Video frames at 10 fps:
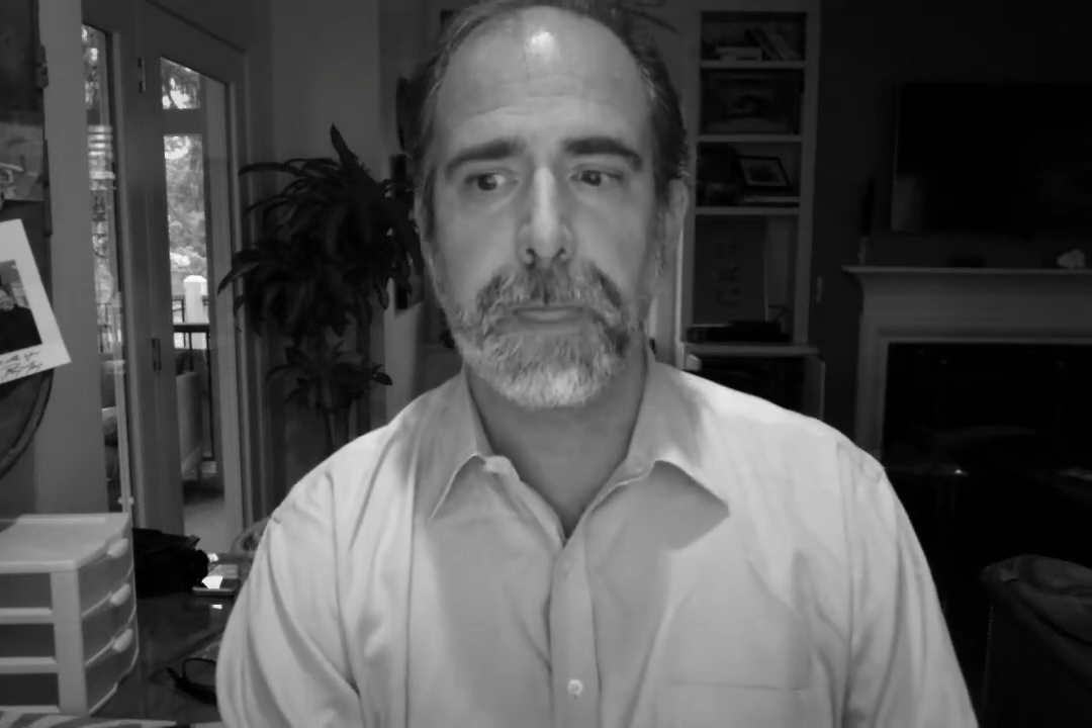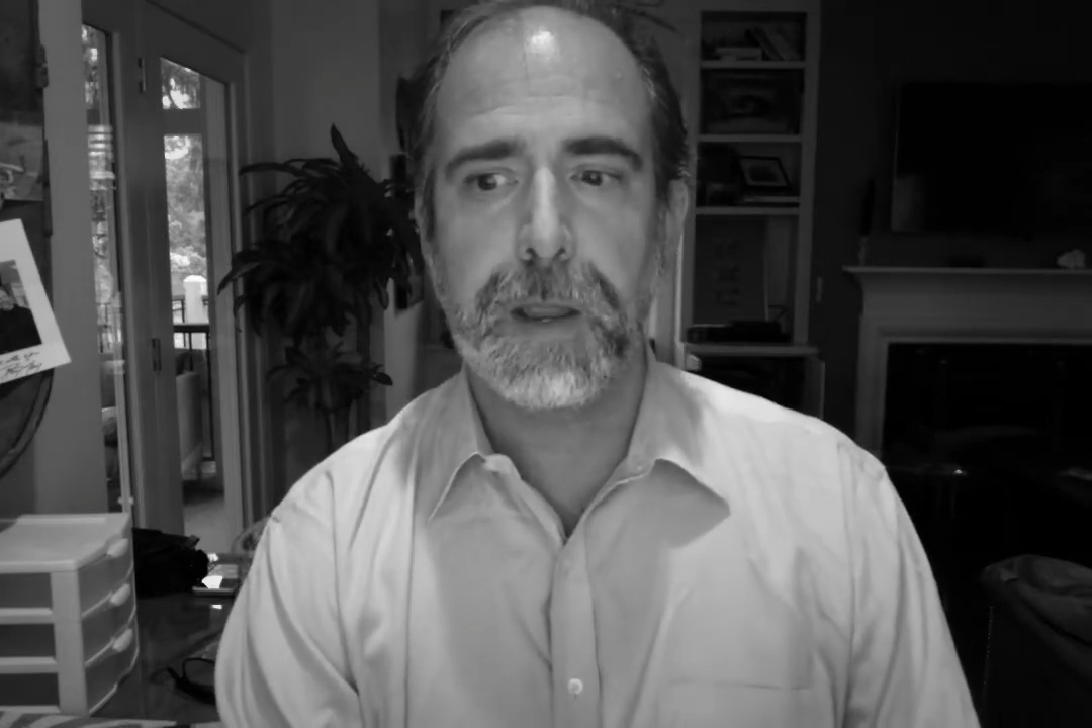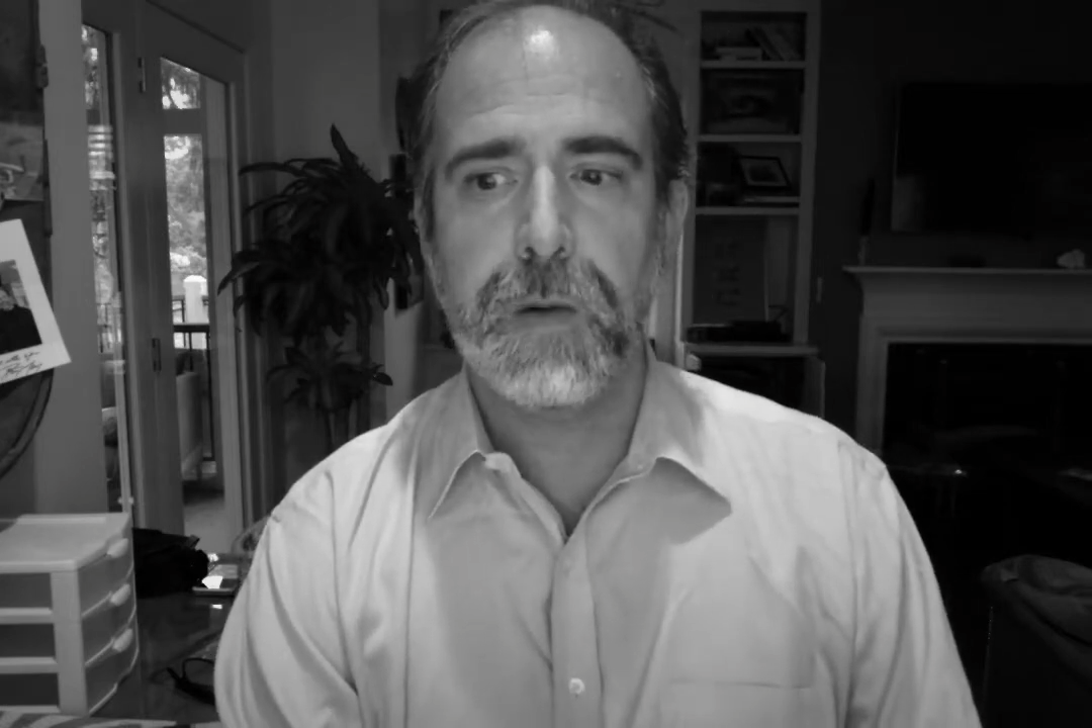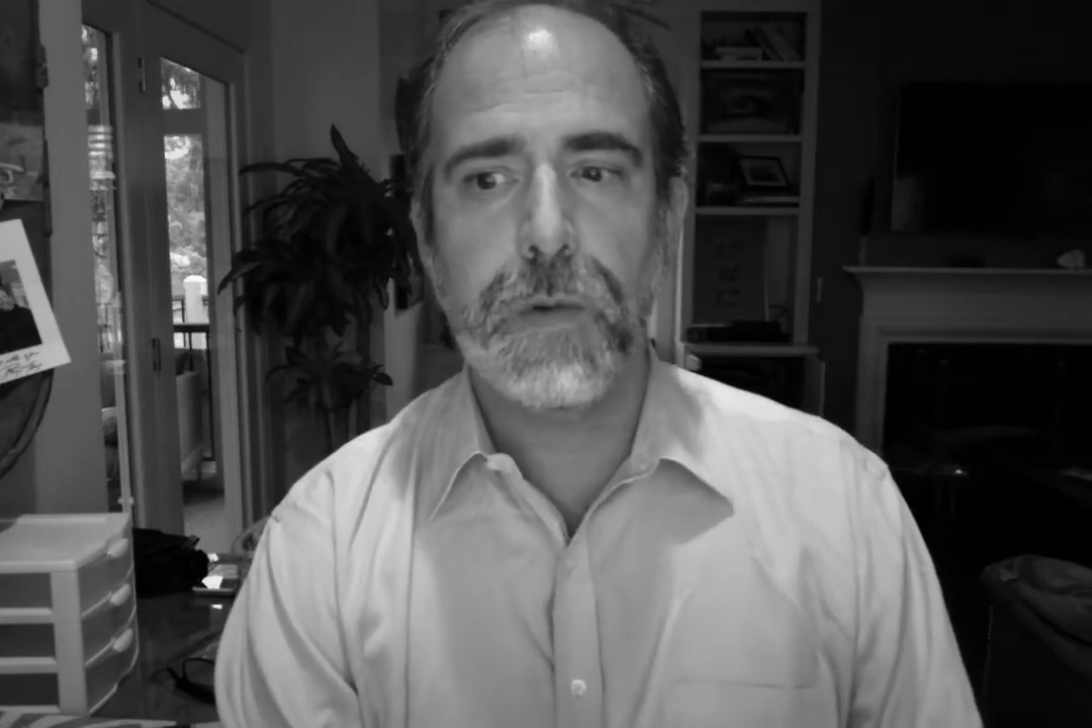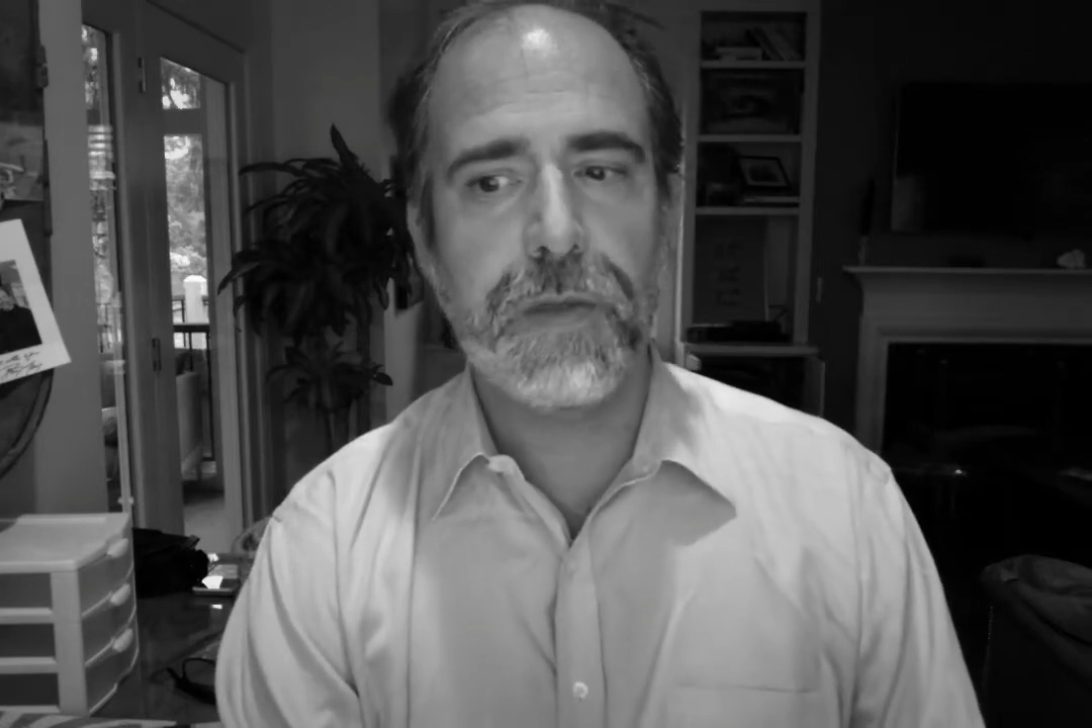
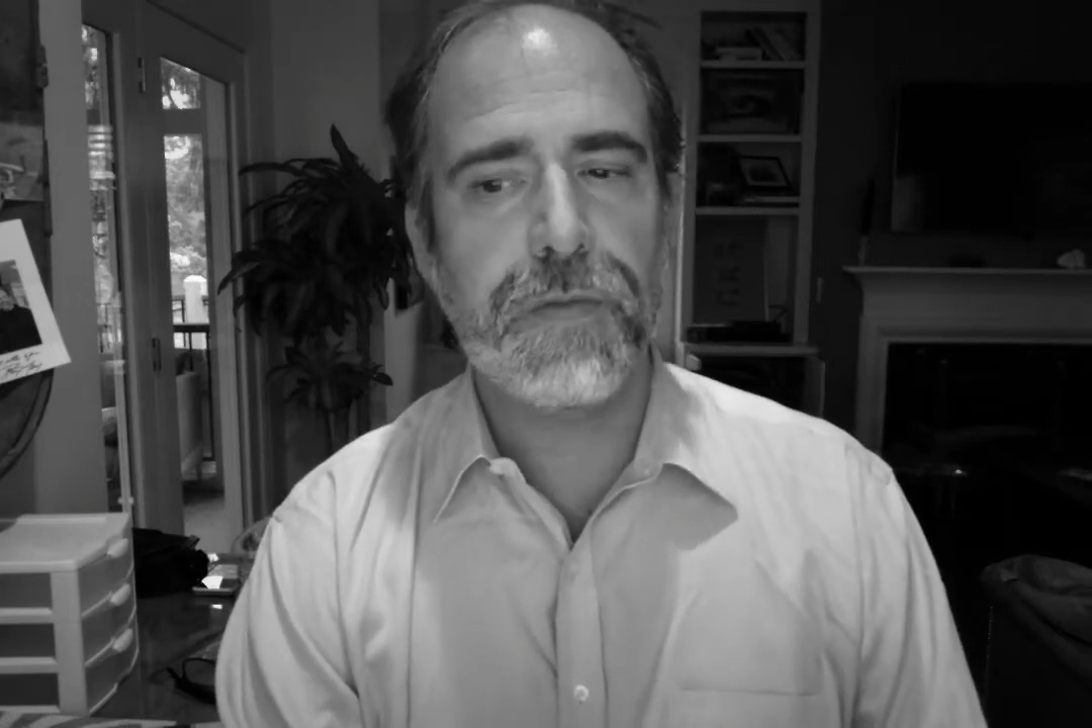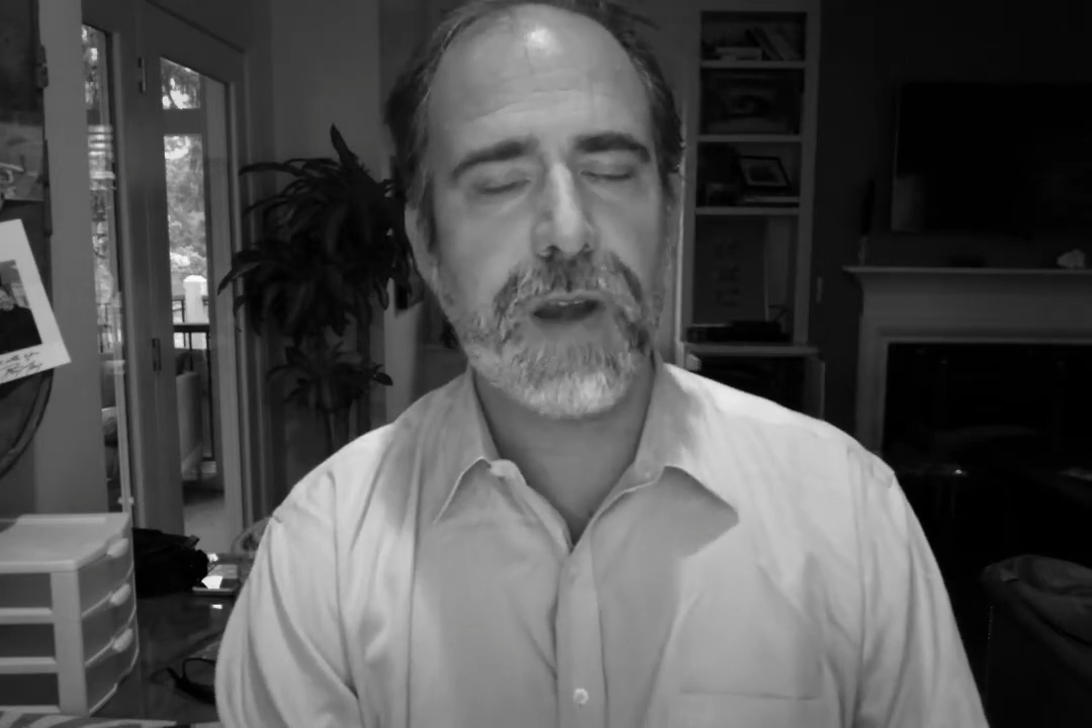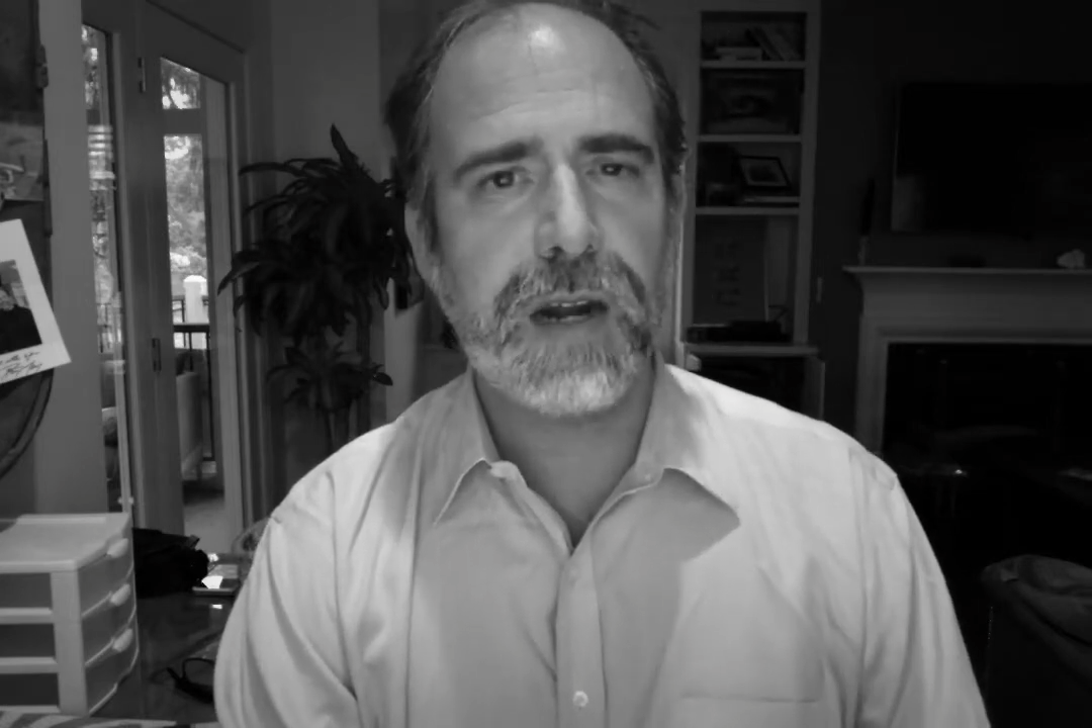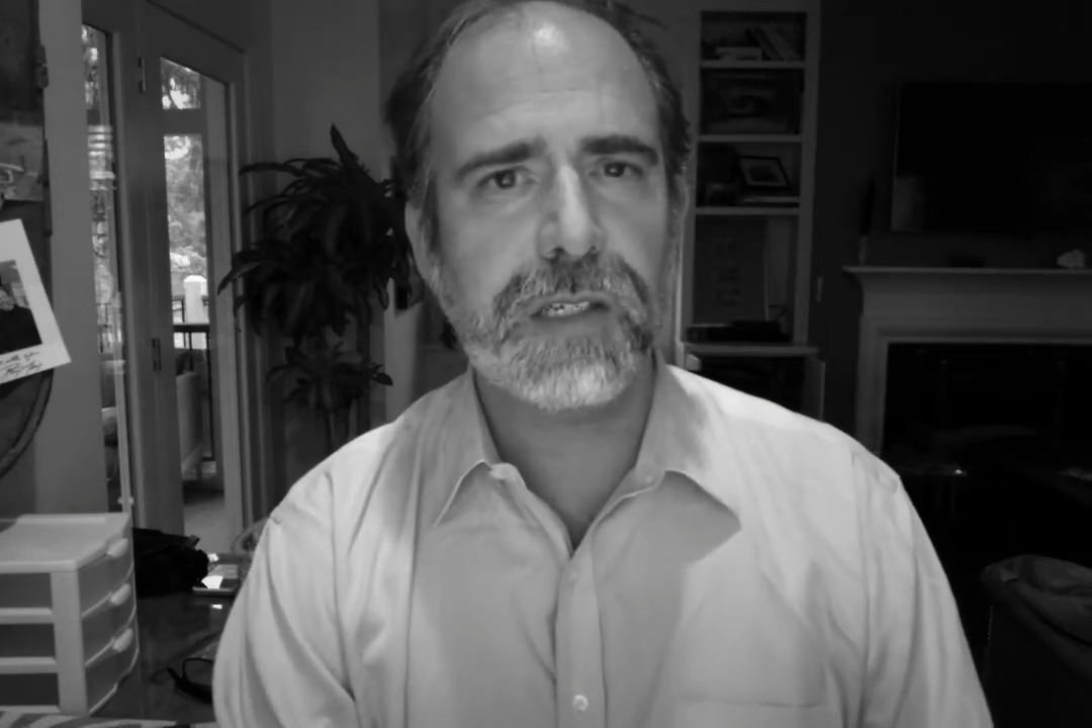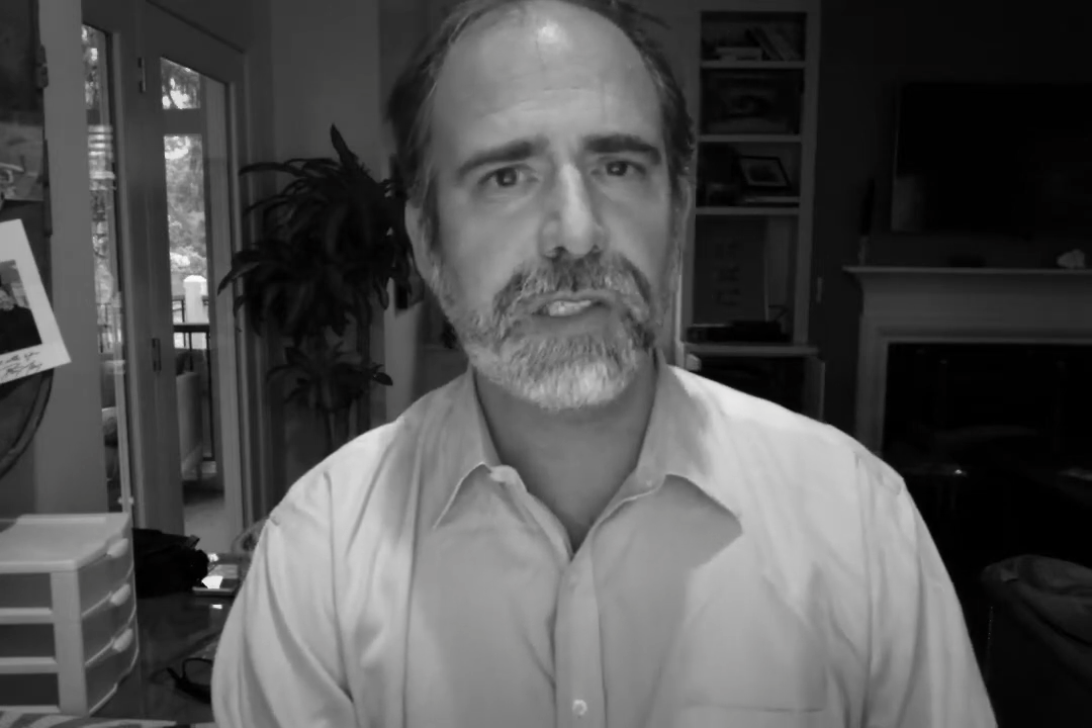When the
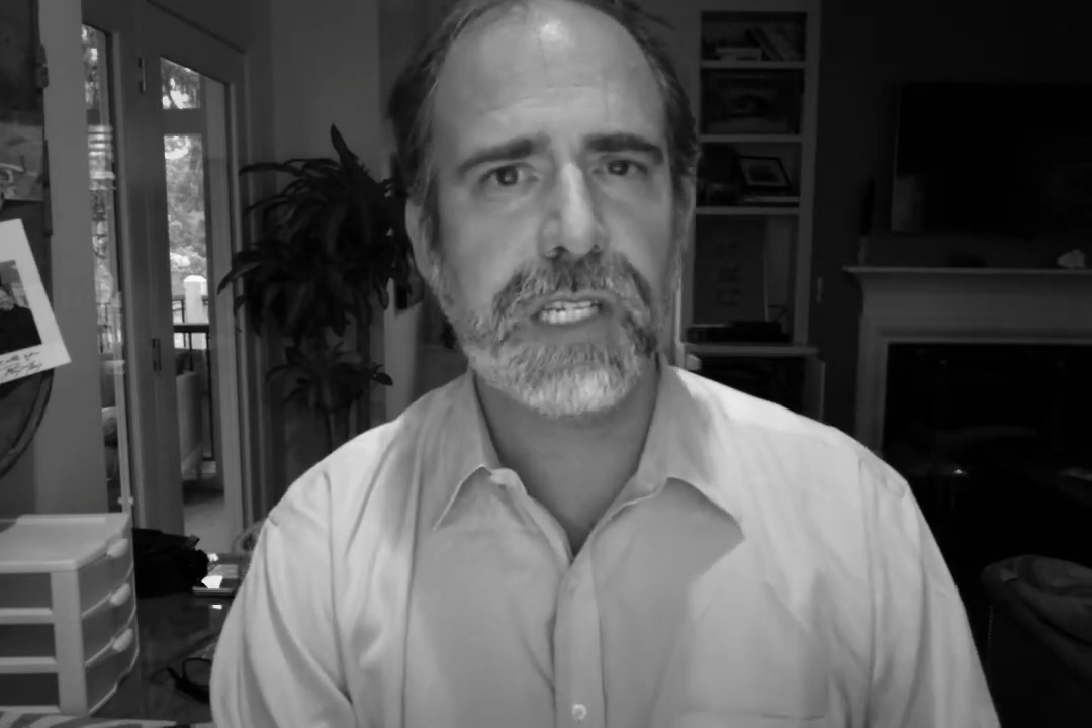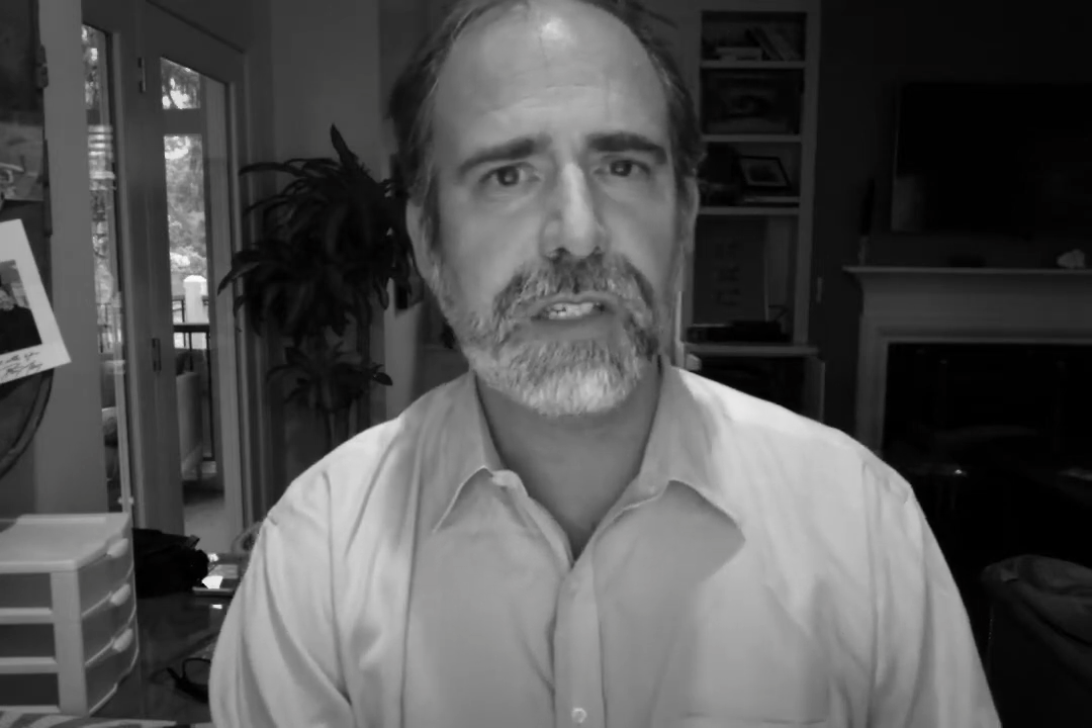Pharisees